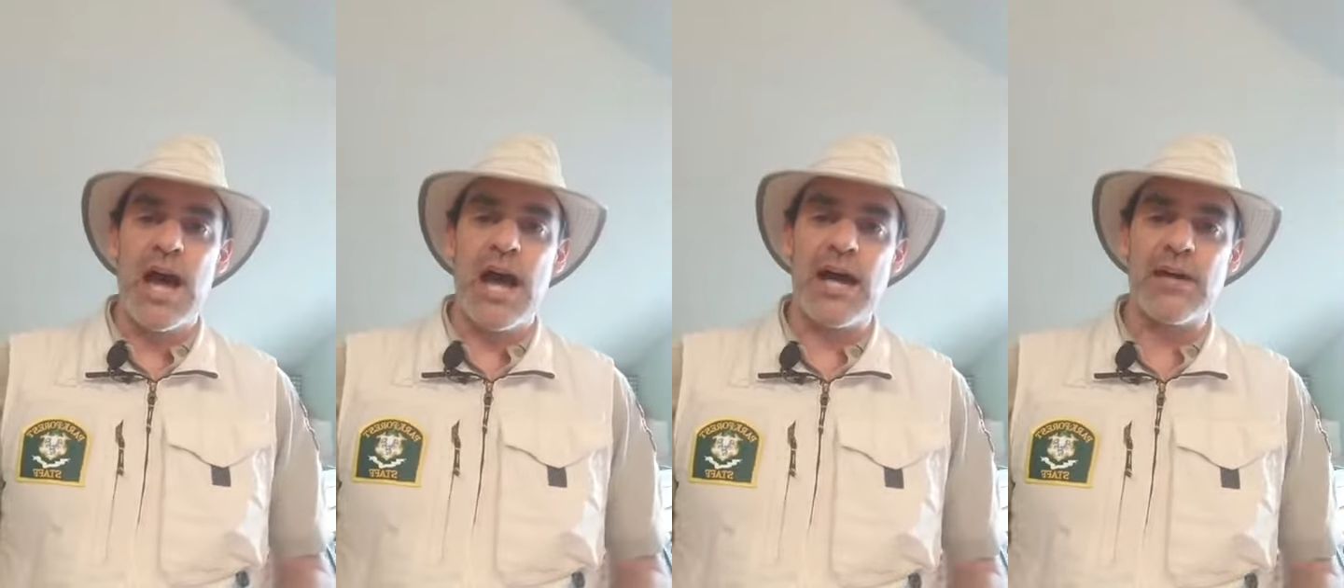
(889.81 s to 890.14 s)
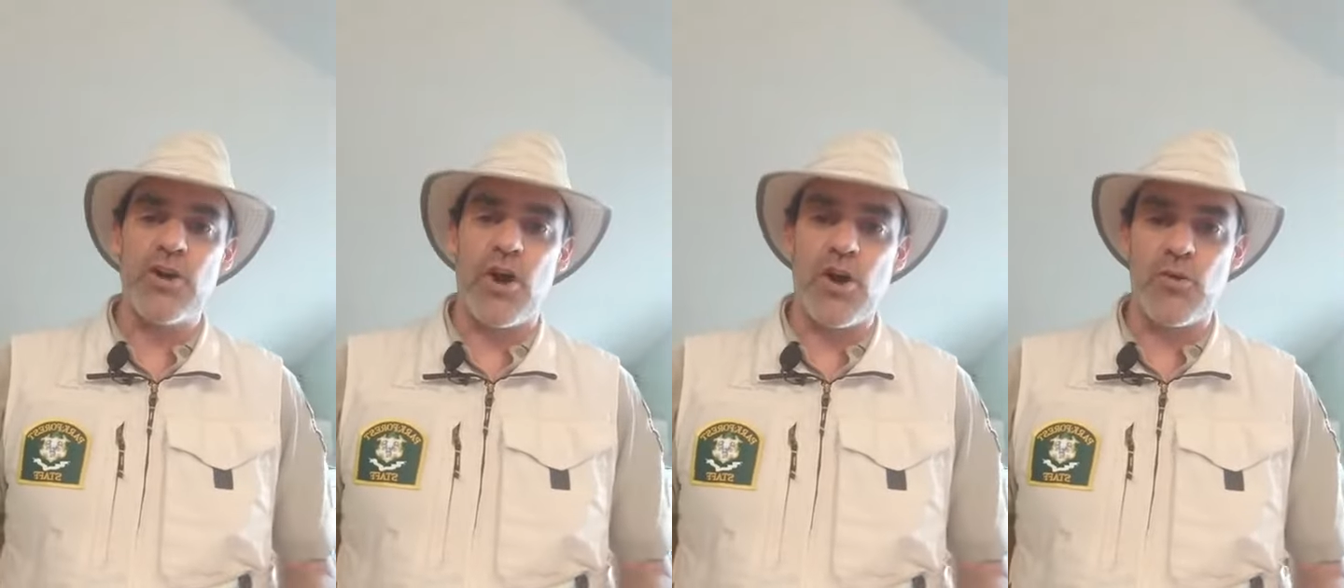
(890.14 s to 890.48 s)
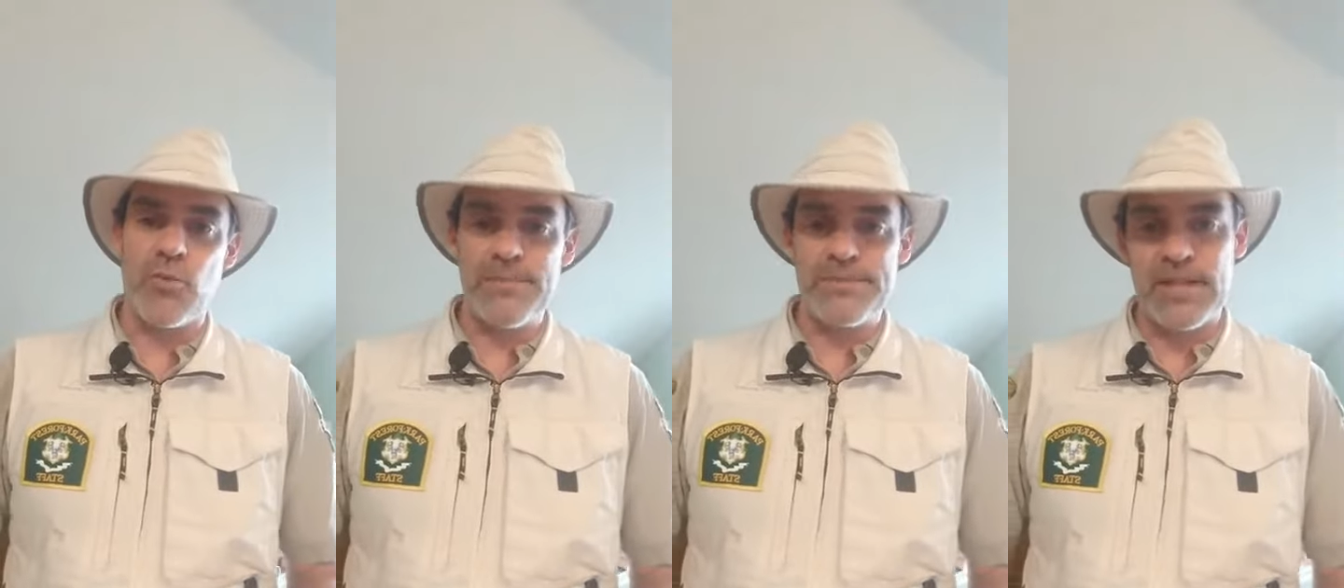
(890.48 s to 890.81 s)
on our
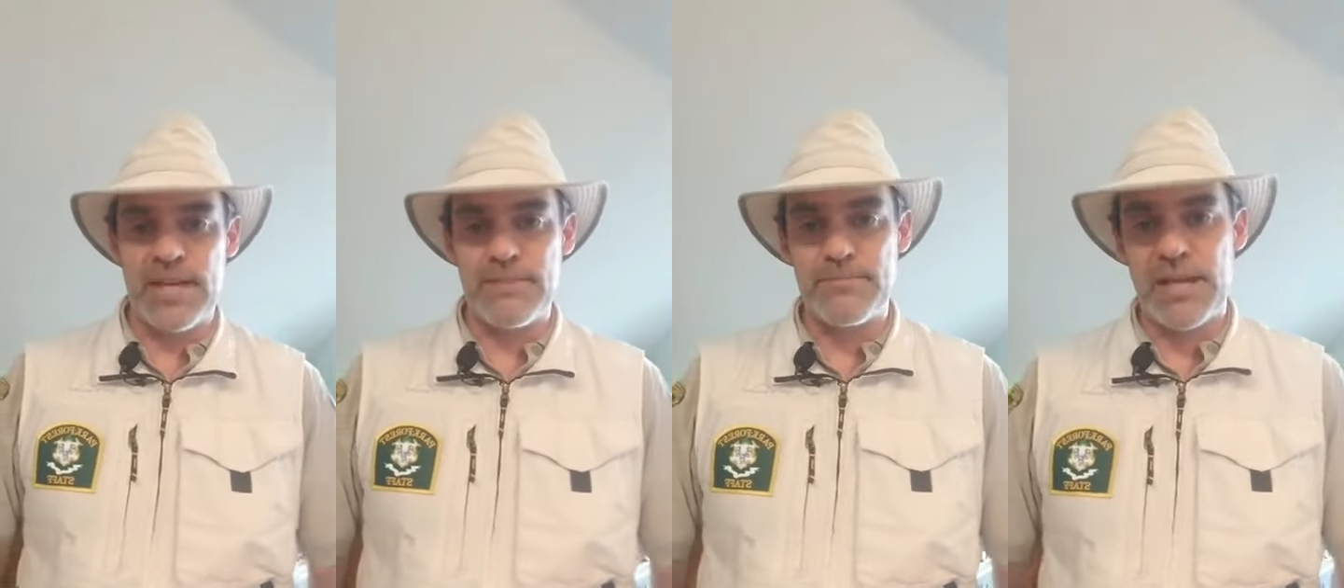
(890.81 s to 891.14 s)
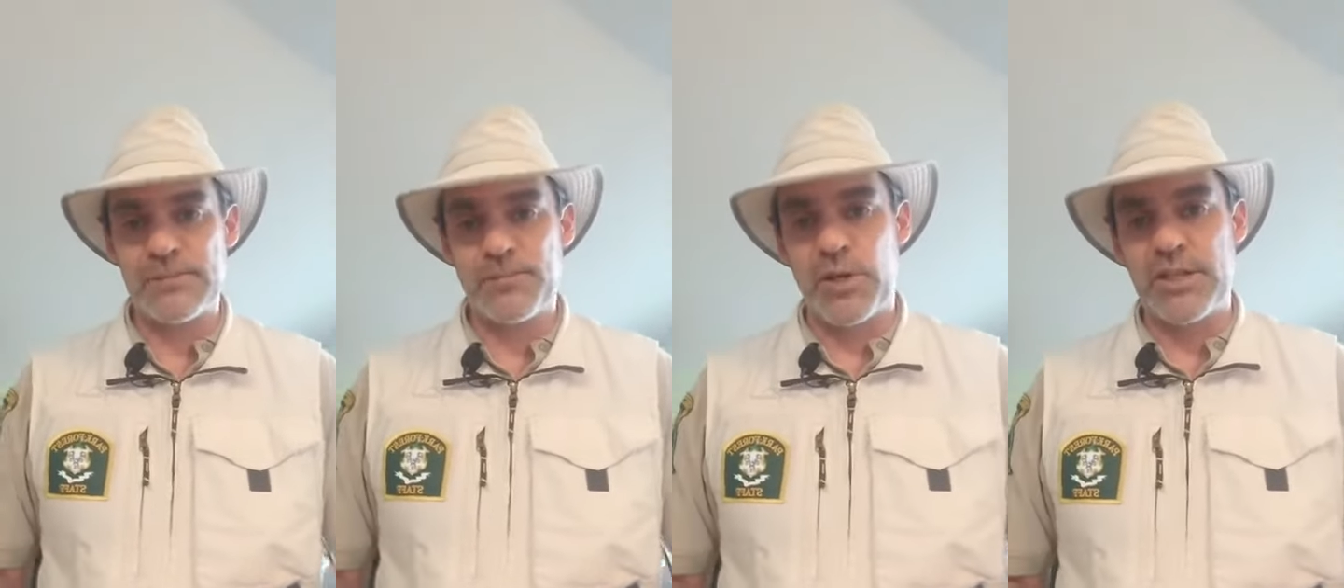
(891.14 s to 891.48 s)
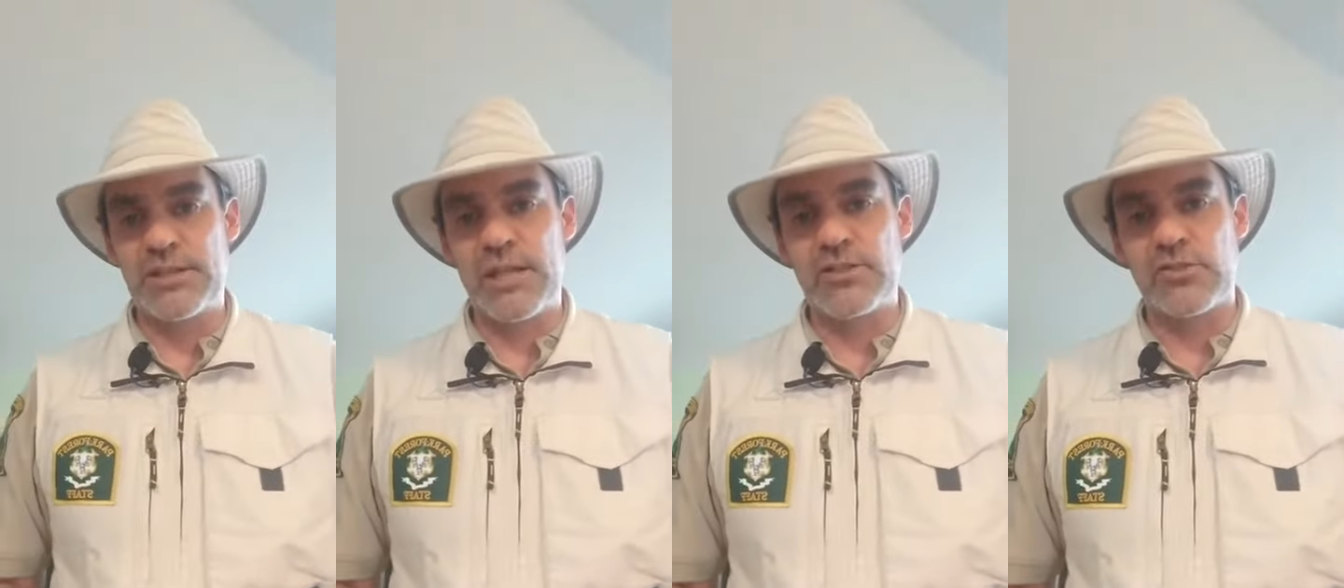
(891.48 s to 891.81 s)
website,
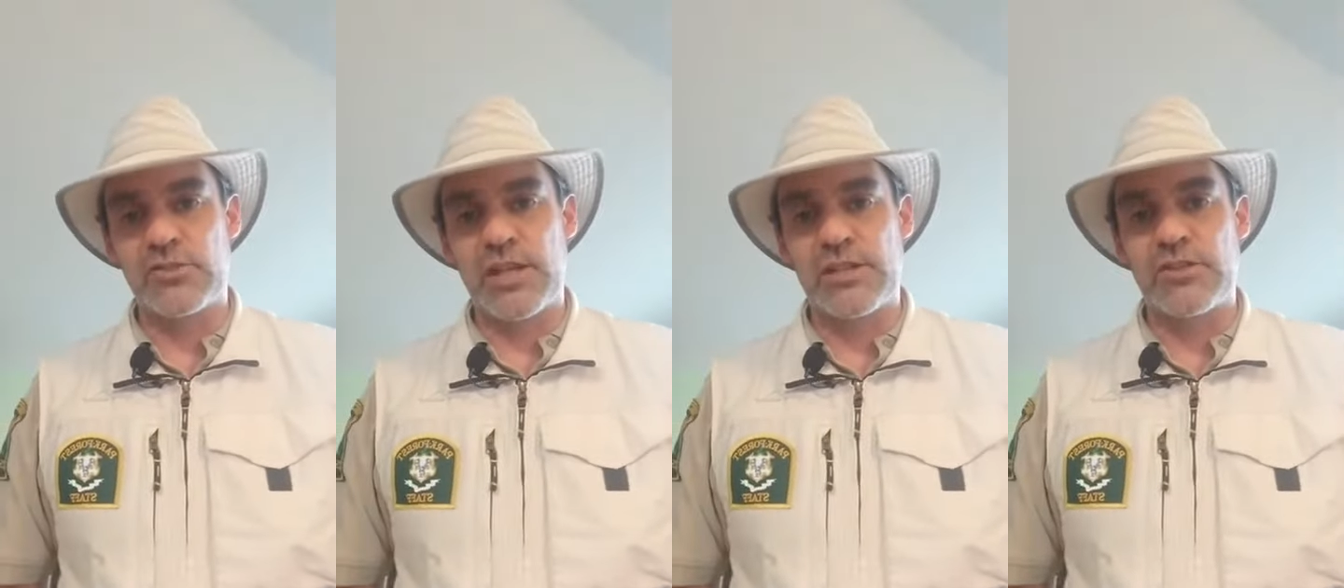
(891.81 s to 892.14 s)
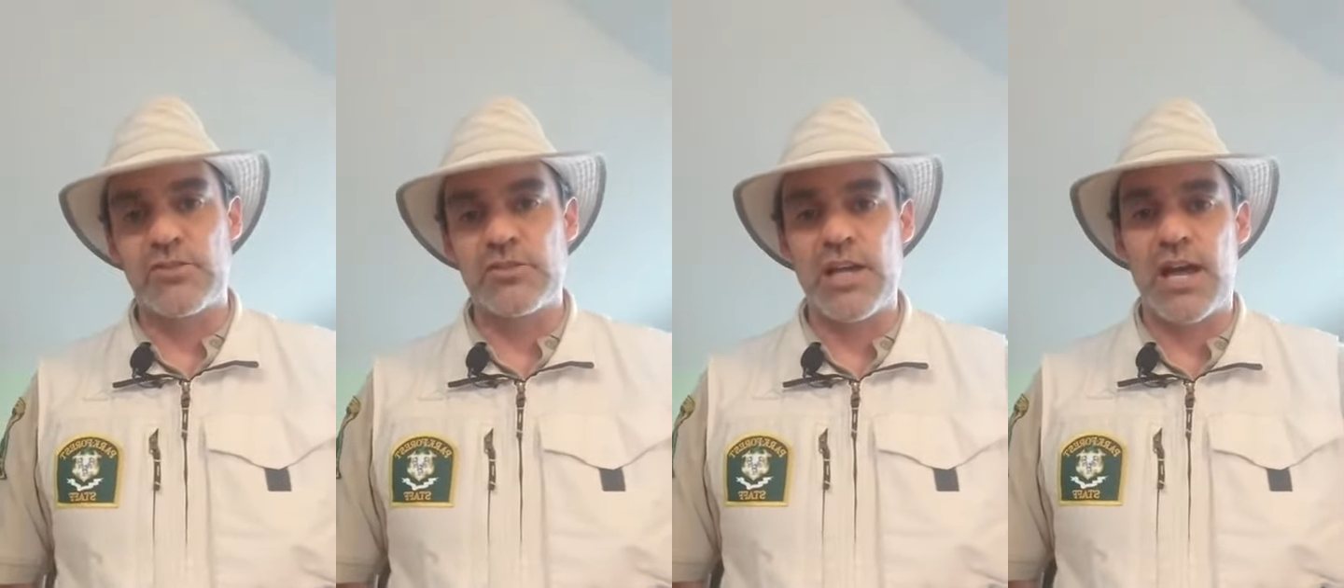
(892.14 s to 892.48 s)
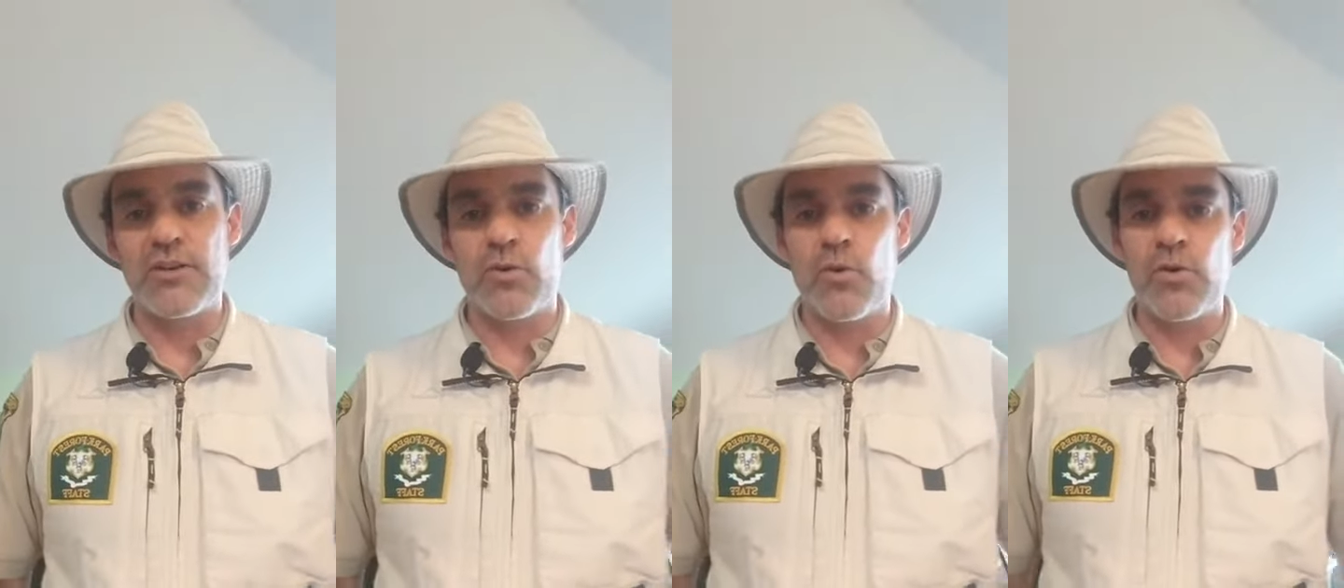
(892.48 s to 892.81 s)

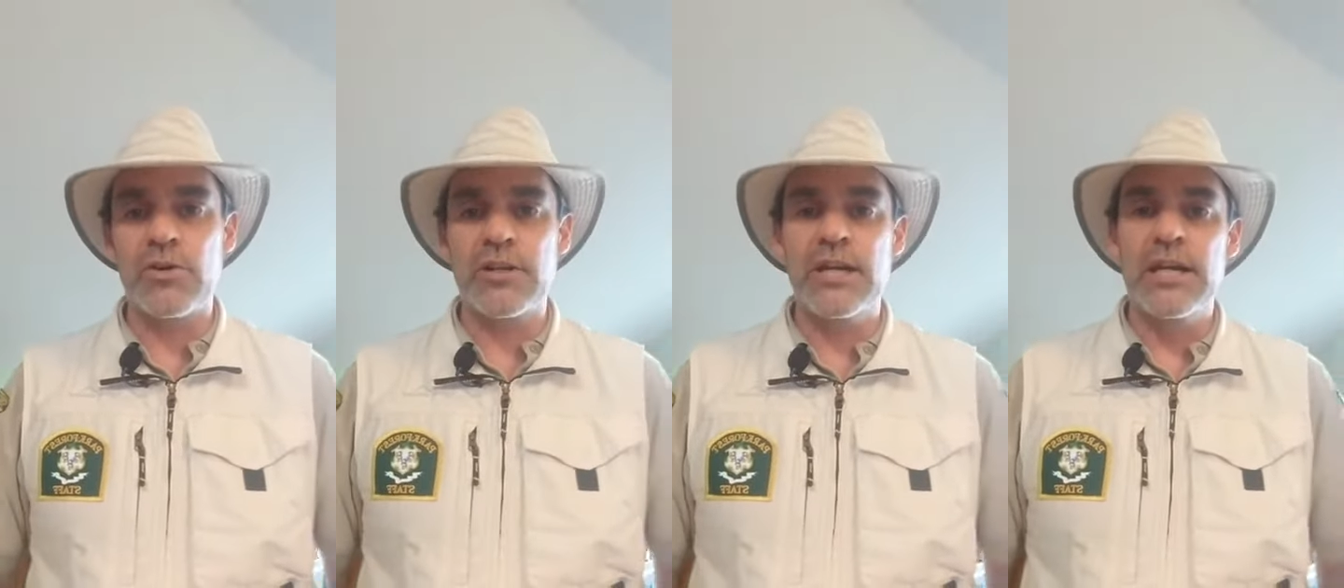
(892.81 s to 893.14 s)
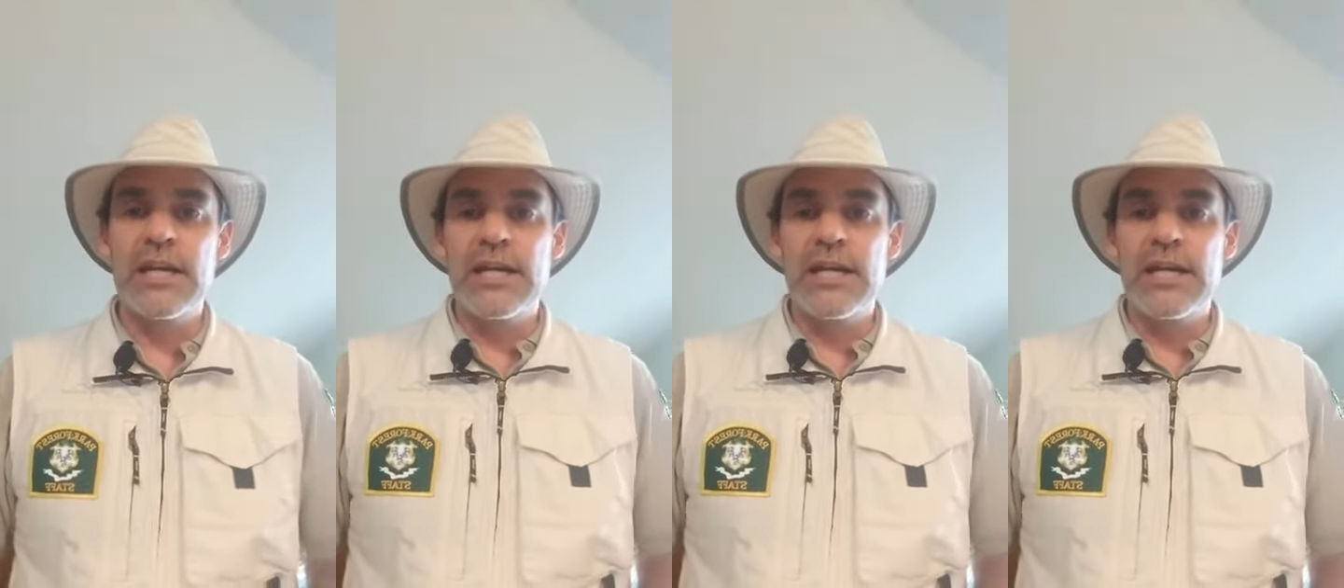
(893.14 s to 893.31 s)
meigspointnaturecenter.org,